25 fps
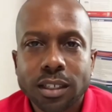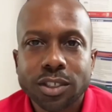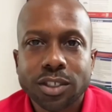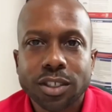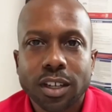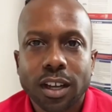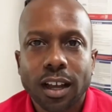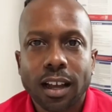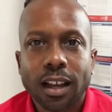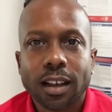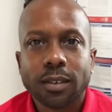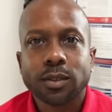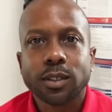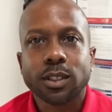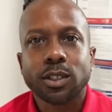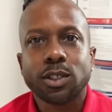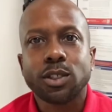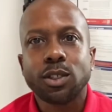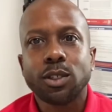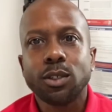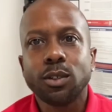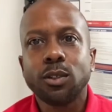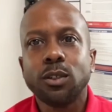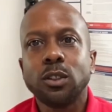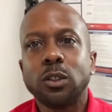should have to
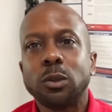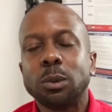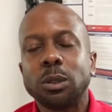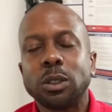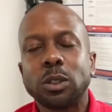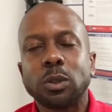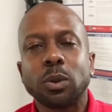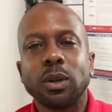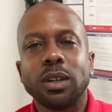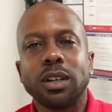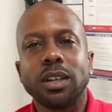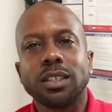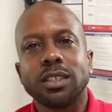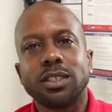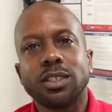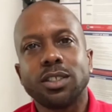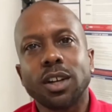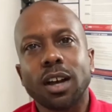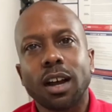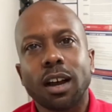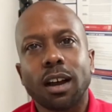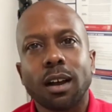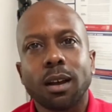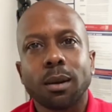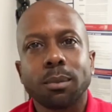choose between a
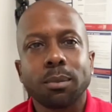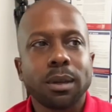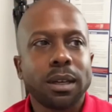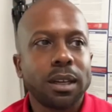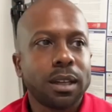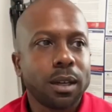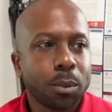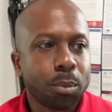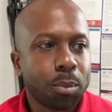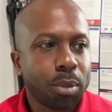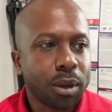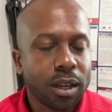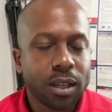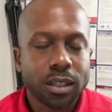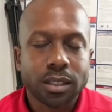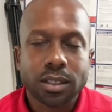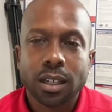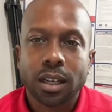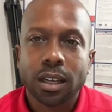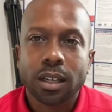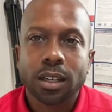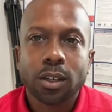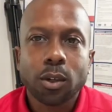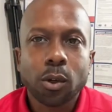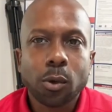job and a
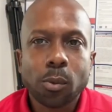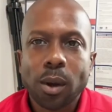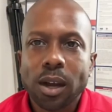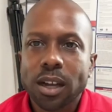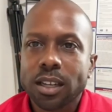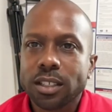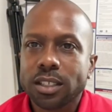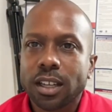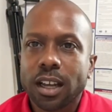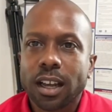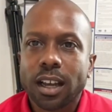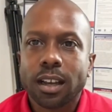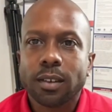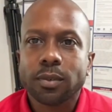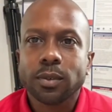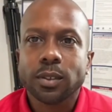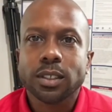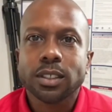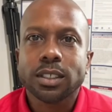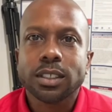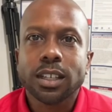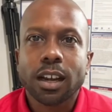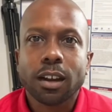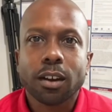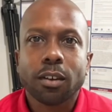paycheck. Nobody should have to
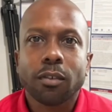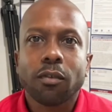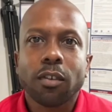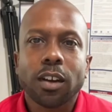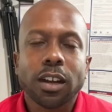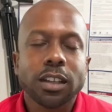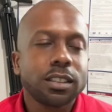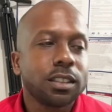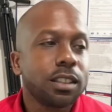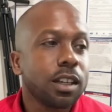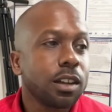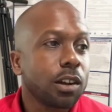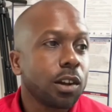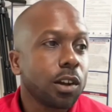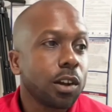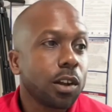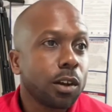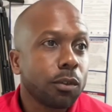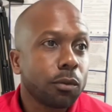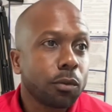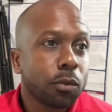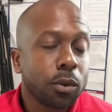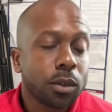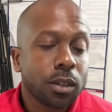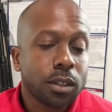sacrifice their
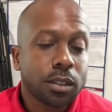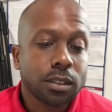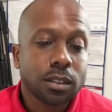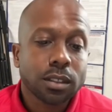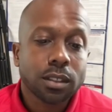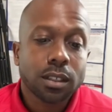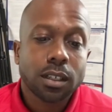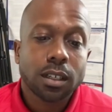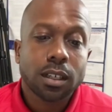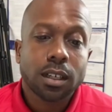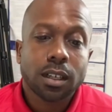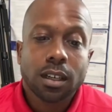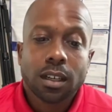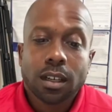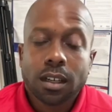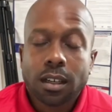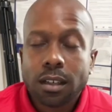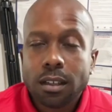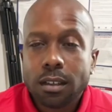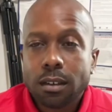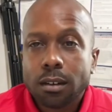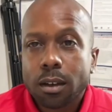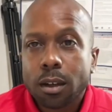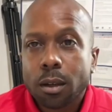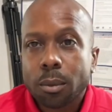loved ones,
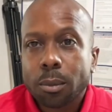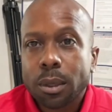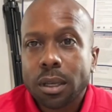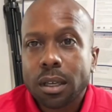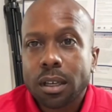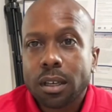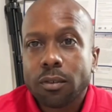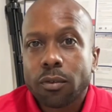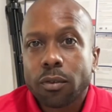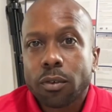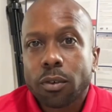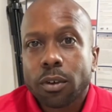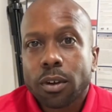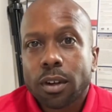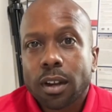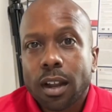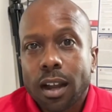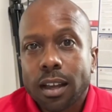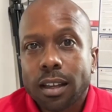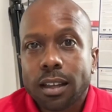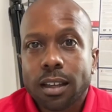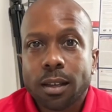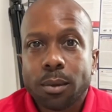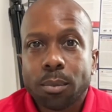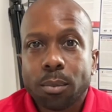you know what I mean, for
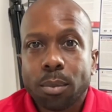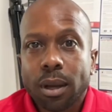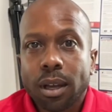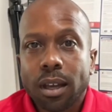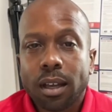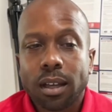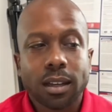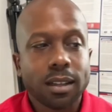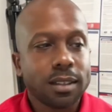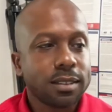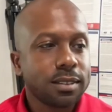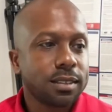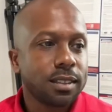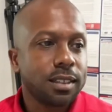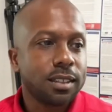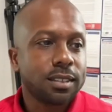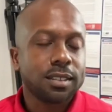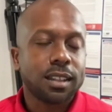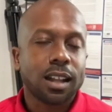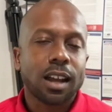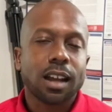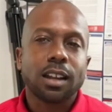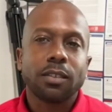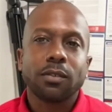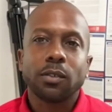not getting paid. It's, it's
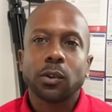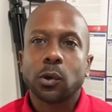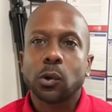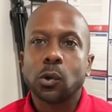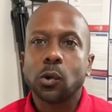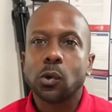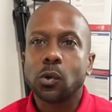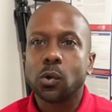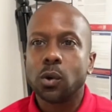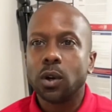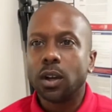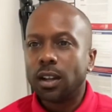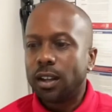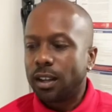not even cool.